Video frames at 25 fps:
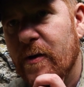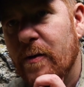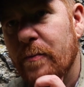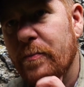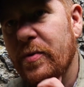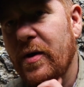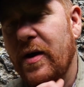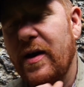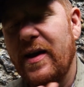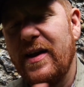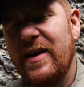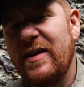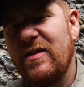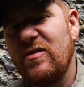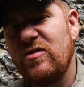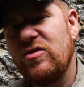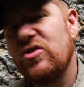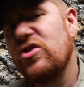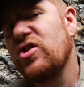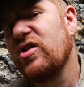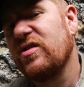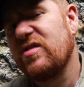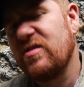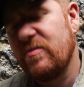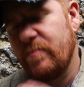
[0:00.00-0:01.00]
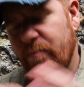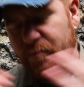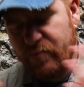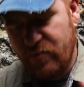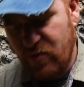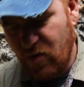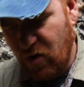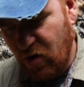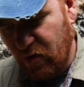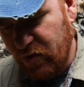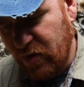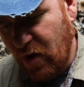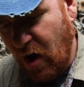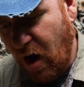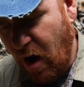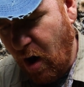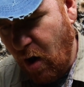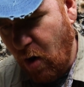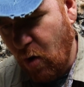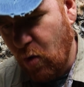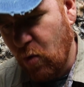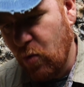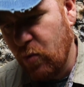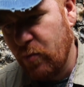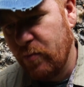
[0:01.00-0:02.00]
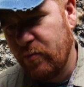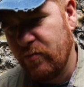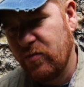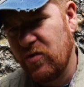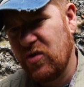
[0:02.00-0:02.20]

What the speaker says: But just on the whole,